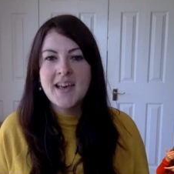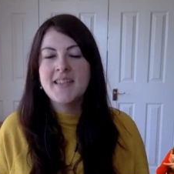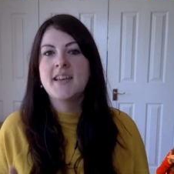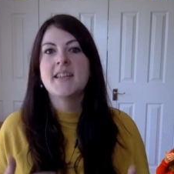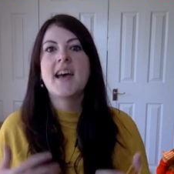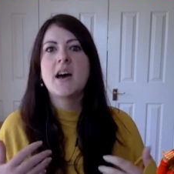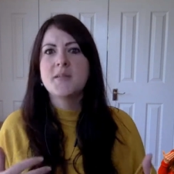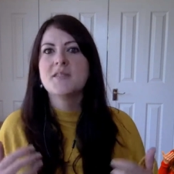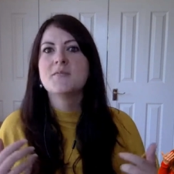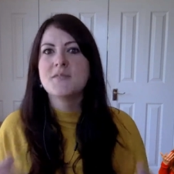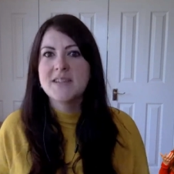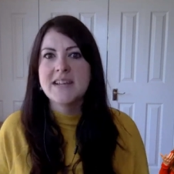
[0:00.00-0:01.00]
and then, How are
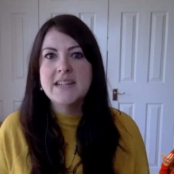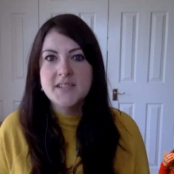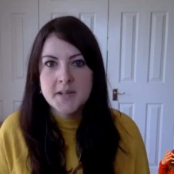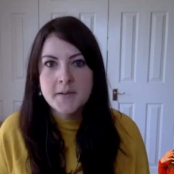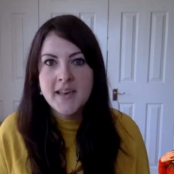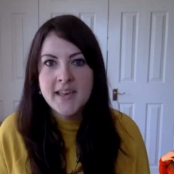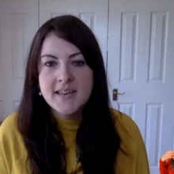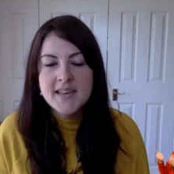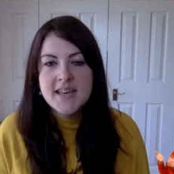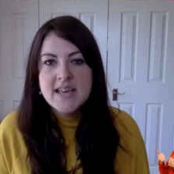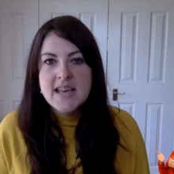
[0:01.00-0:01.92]
you really doing?